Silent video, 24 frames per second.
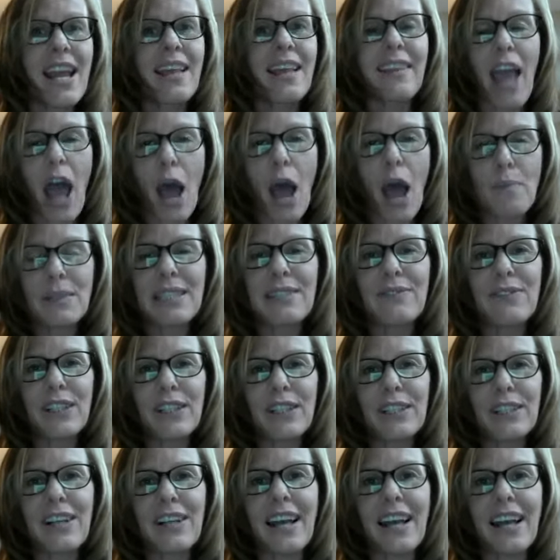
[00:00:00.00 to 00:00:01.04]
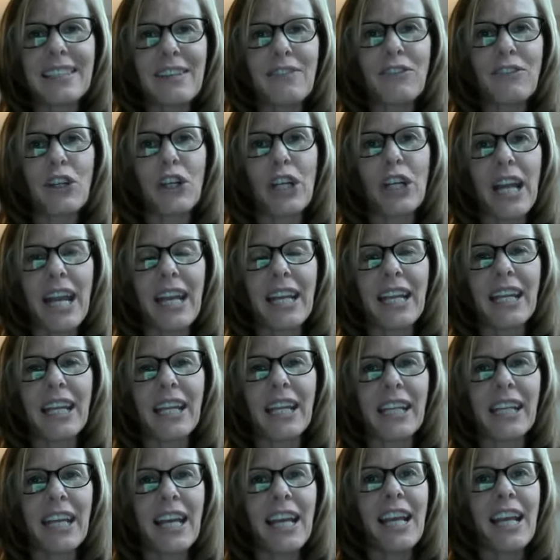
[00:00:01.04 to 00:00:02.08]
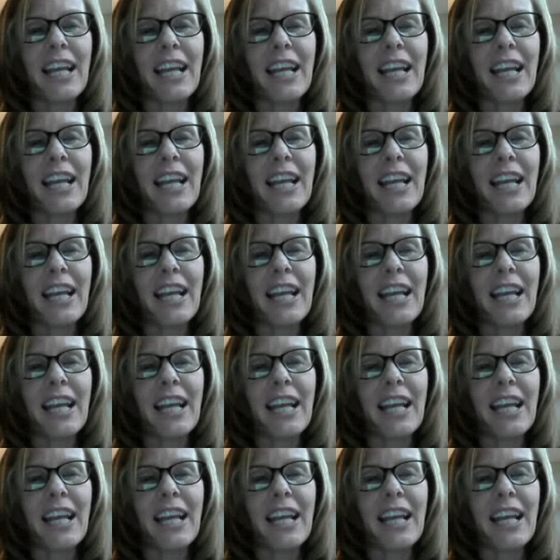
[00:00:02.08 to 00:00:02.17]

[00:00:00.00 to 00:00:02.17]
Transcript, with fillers: the atmosphere you guys have created.